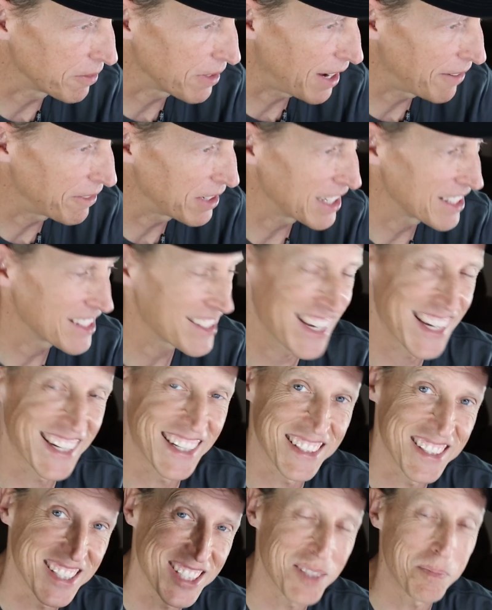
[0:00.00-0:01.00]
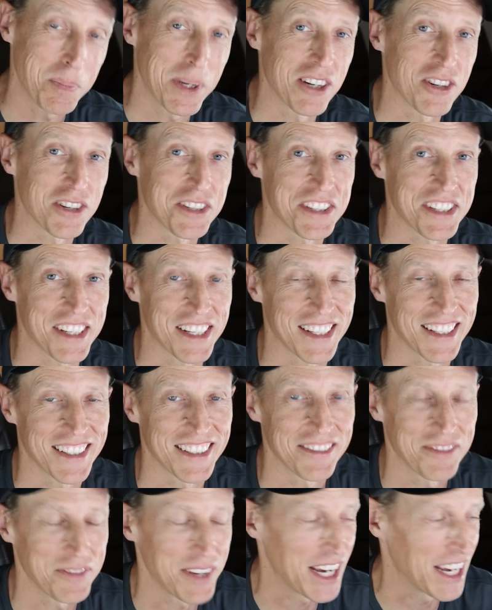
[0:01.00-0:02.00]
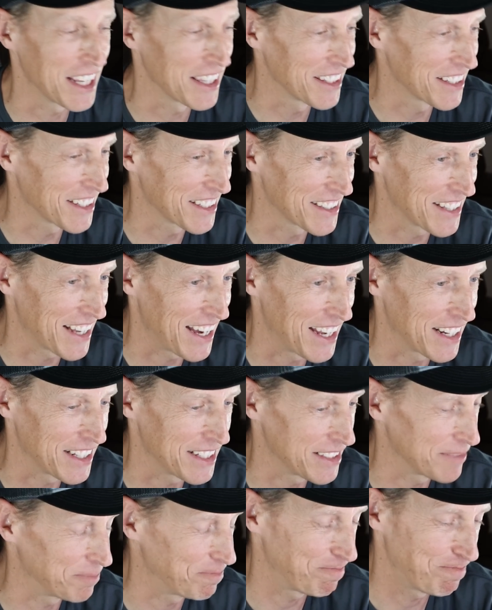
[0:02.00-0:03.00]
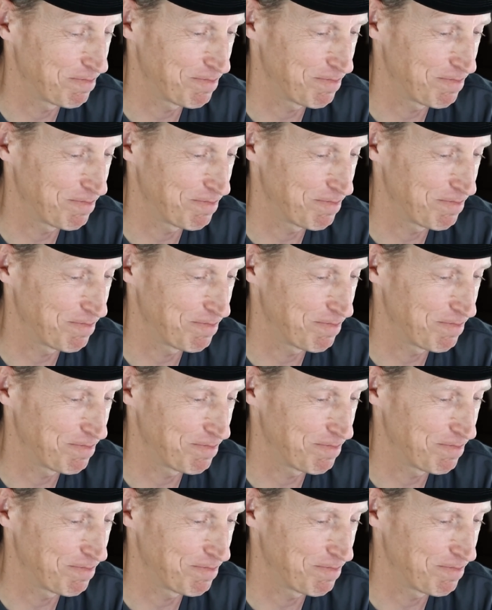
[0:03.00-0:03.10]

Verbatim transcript: of evidence, and conspiracy. Man, look at that. The